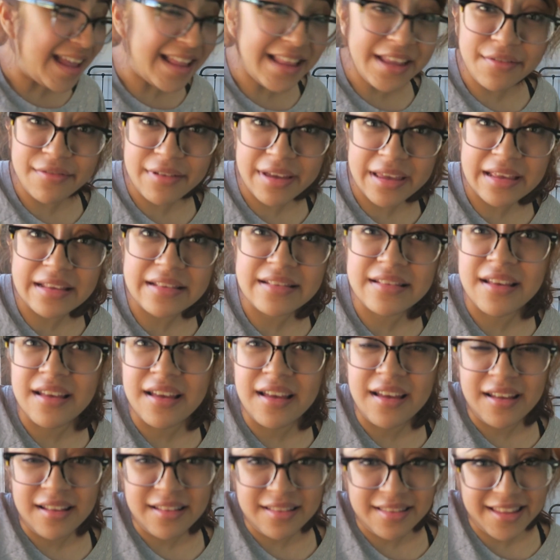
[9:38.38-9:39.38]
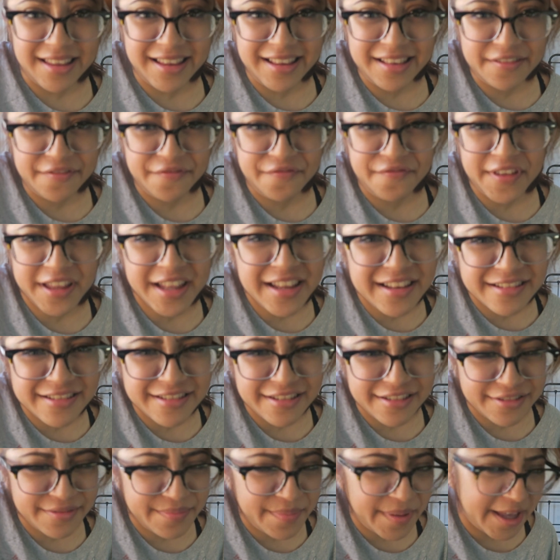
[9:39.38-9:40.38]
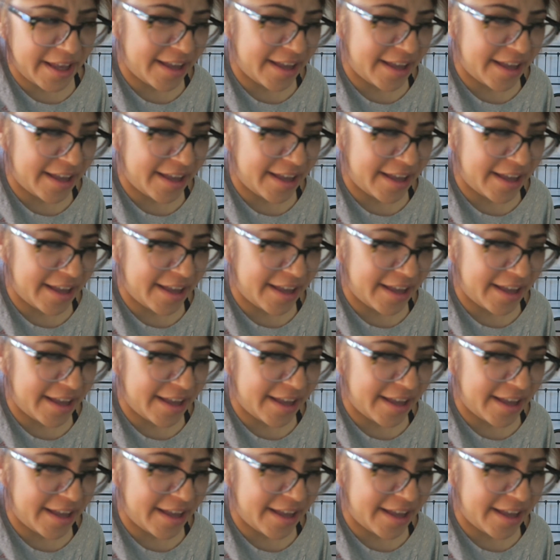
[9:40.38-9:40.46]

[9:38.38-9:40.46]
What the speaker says: Anyways, let's finish this